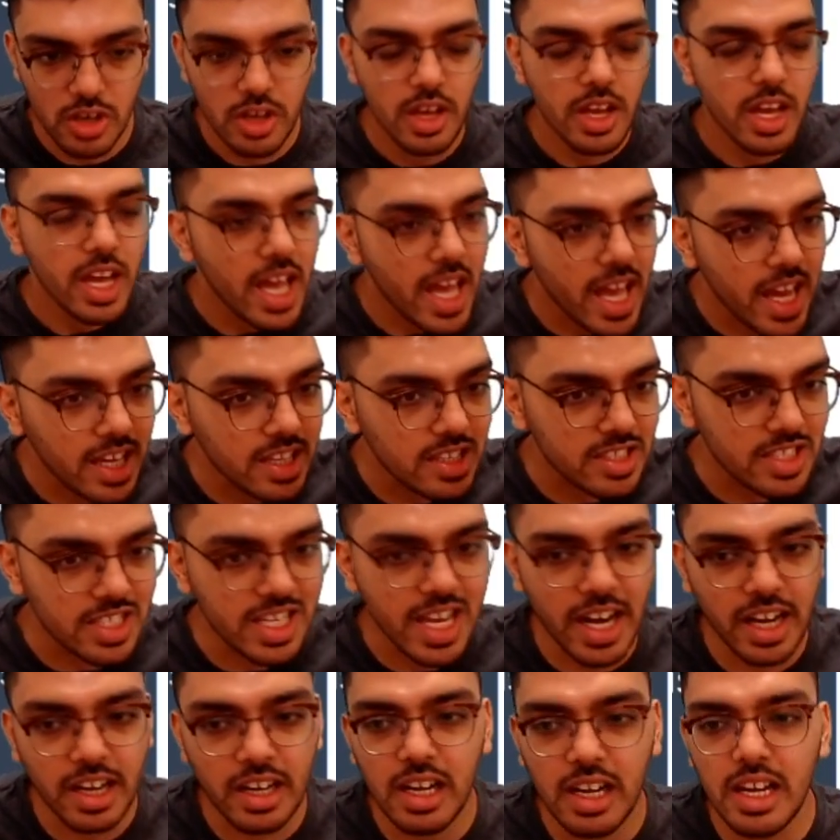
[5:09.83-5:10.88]

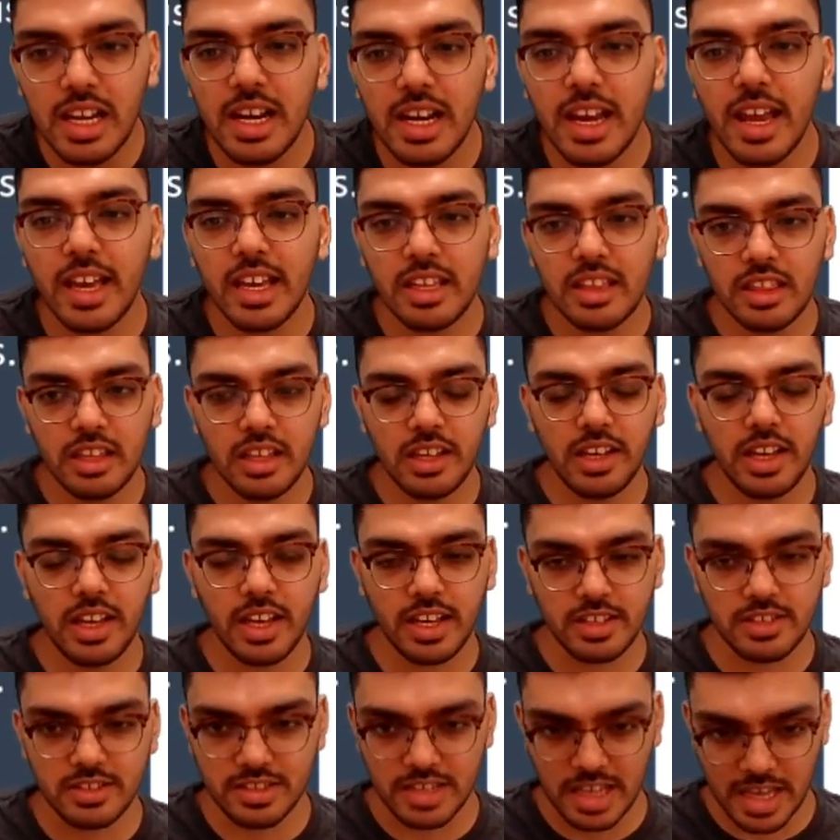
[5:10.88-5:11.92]
exactly like the
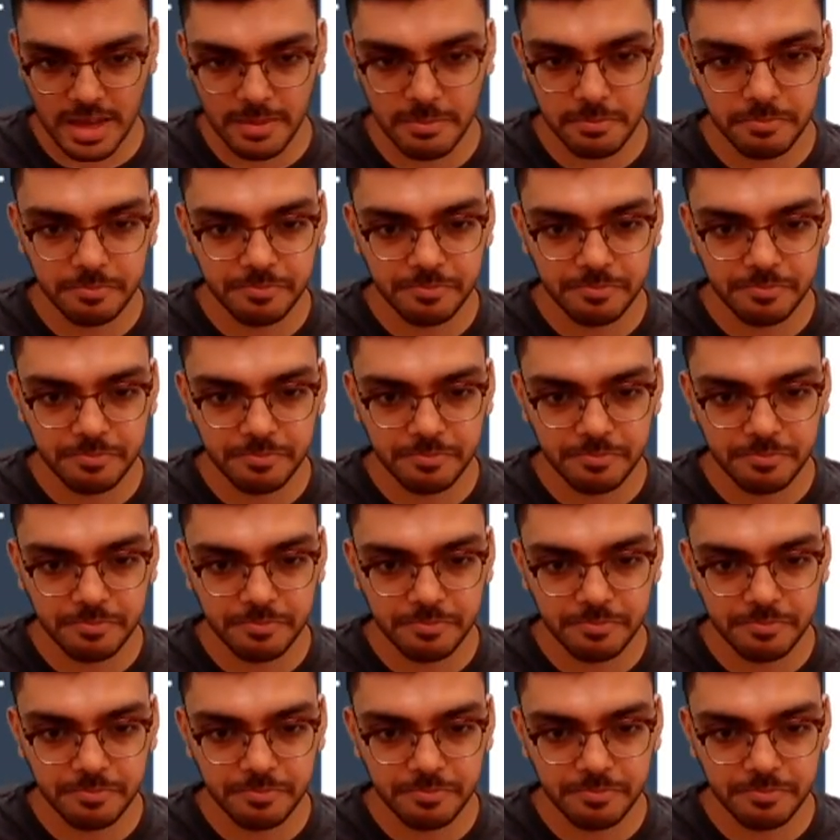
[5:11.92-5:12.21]
exam,